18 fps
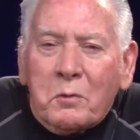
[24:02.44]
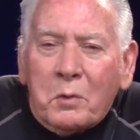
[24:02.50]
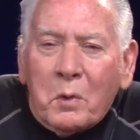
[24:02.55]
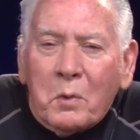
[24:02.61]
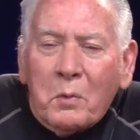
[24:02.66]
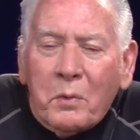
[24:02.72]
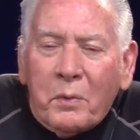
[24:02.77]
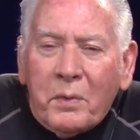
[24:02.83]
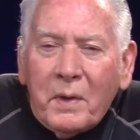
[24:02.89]
the
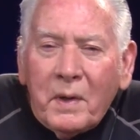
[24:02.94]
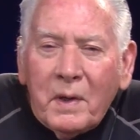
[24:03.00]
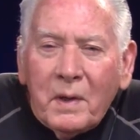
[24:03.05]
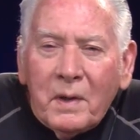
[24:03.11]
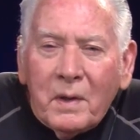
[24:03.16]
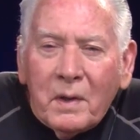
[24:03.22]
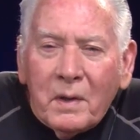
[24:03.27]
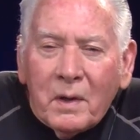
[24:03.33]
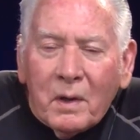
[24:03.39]
truth
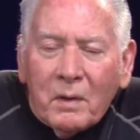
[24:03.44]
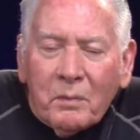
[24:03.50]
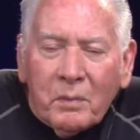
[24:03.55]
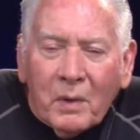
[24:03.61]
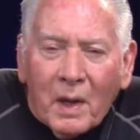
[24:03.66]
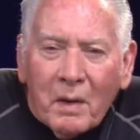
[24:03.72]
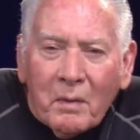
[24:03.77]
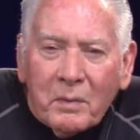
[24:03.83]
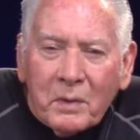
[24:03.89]

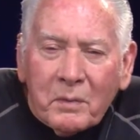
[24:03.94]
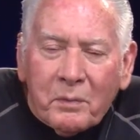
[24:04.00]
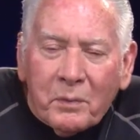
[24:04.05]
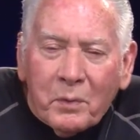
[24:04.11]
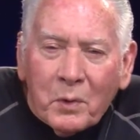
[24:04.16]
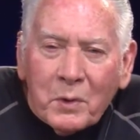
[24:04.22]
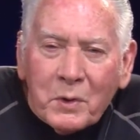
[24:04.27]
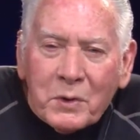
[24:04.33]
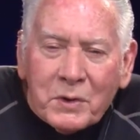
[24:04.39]
of love at
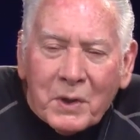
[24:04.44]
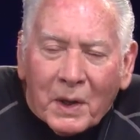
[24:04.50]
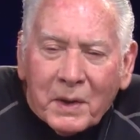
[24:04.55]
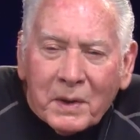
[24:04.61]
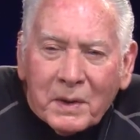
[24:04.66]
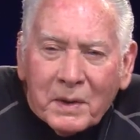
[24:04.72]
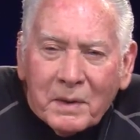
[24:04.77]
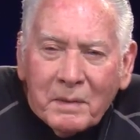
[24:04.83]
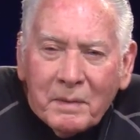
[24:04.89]
first
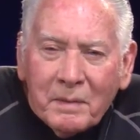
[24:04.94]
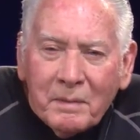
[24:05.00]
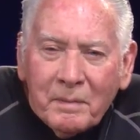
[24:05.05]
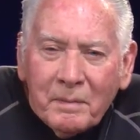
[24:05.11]
sight.